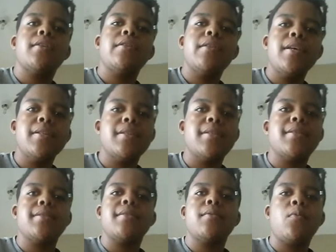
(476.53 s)

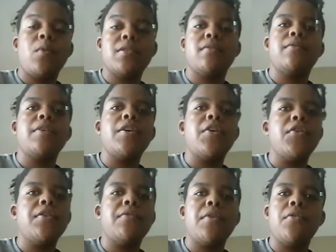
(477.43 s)
This was a
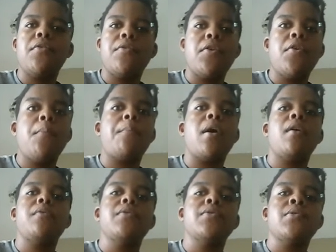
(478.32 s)
very, very, very
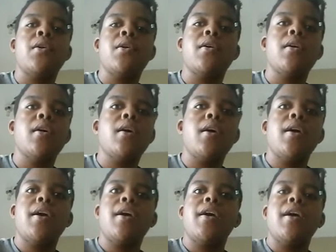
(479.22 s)
powerful song.
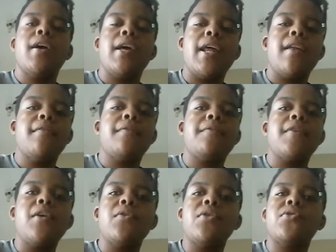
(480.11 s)
It had a
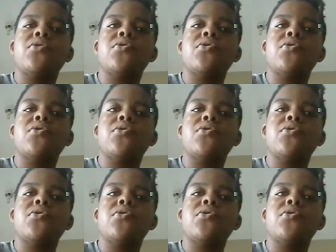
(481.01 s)
very